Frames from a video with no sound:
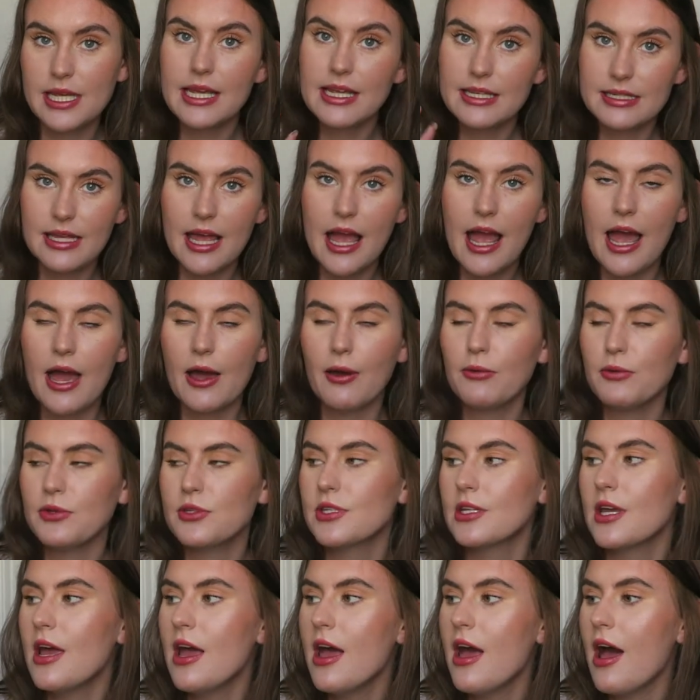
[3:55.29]
It is a
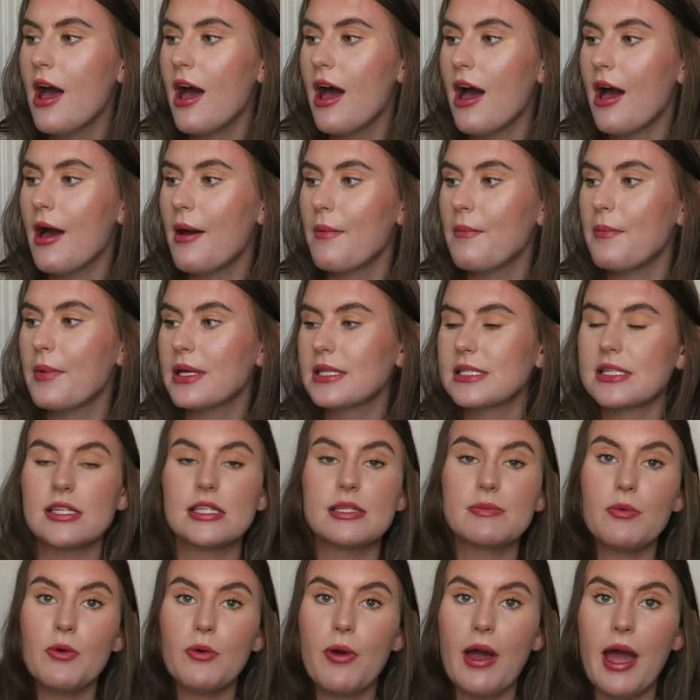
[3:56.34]
house. Um, it's a
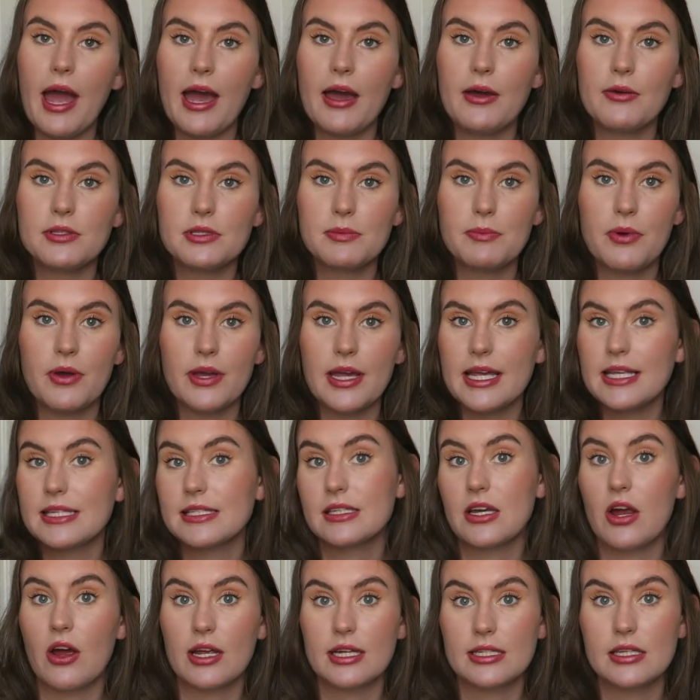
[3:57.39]
small house, but it's
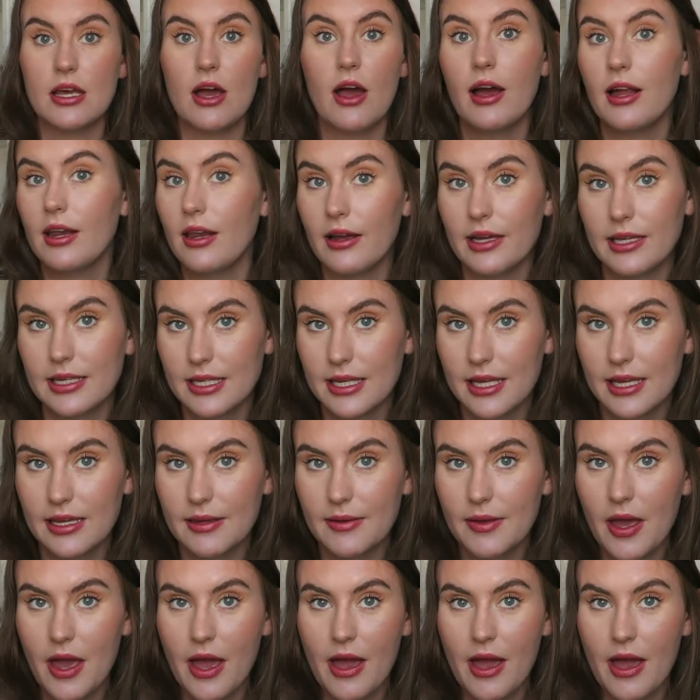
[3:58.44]
nice. I like it.